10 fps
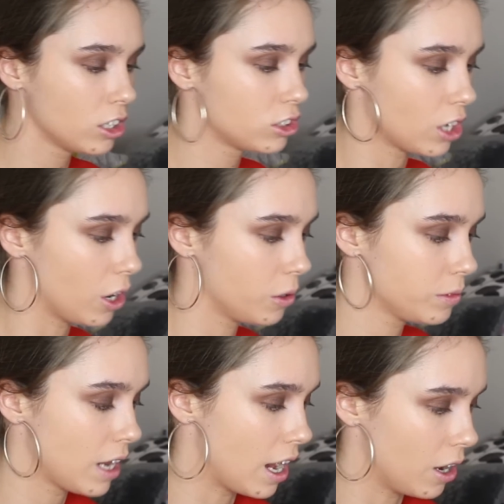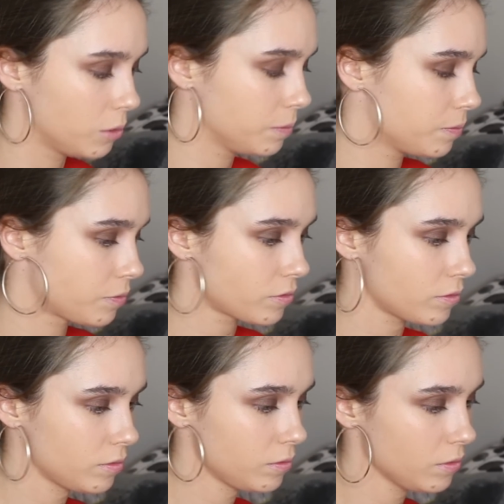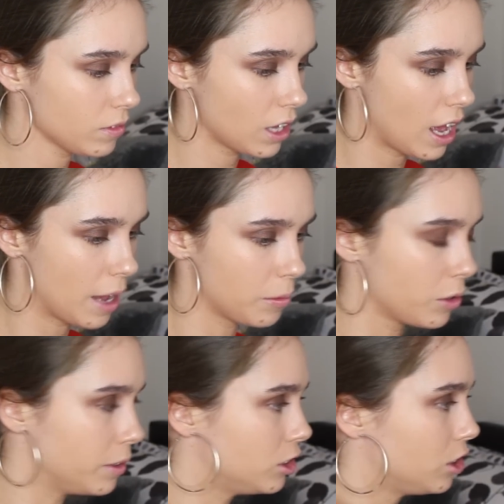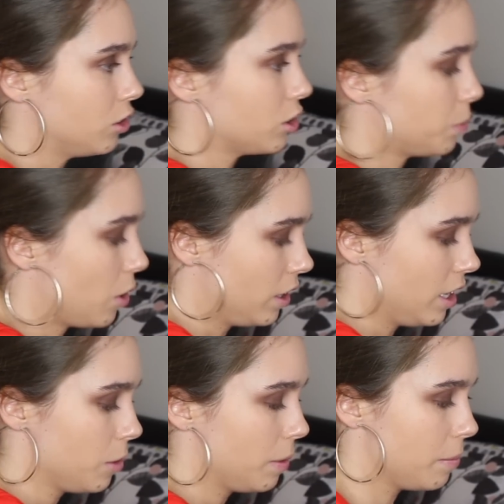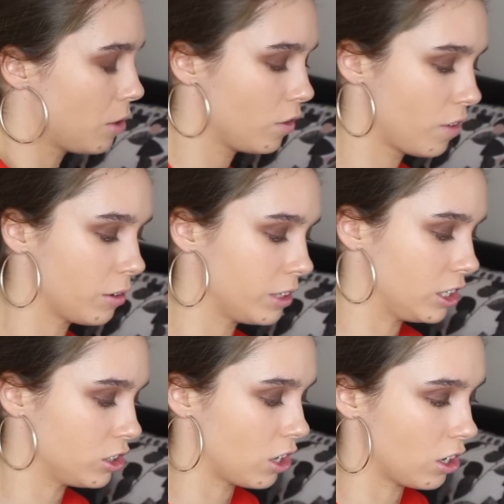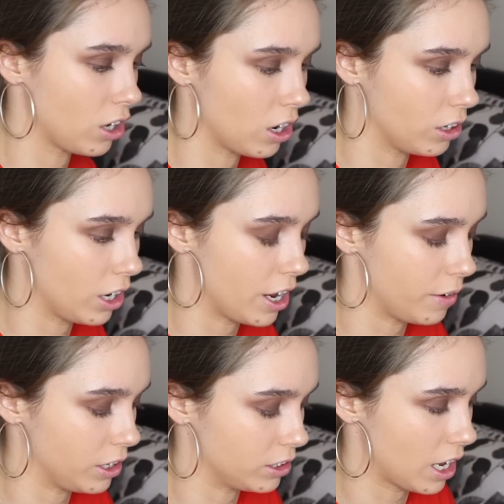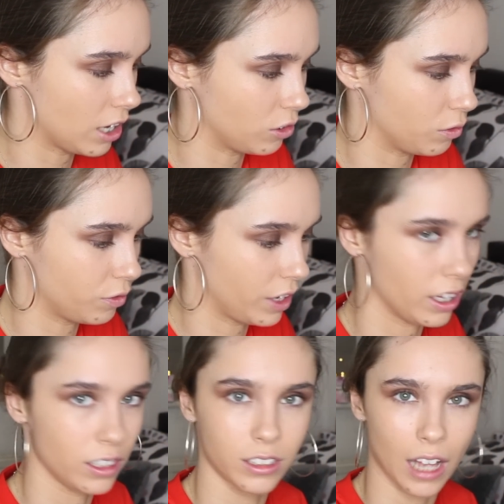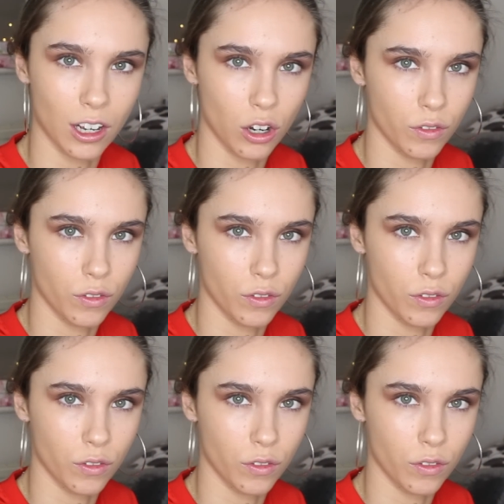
So now I'm going to just put a little bit more foundation on areas that I don't feel is that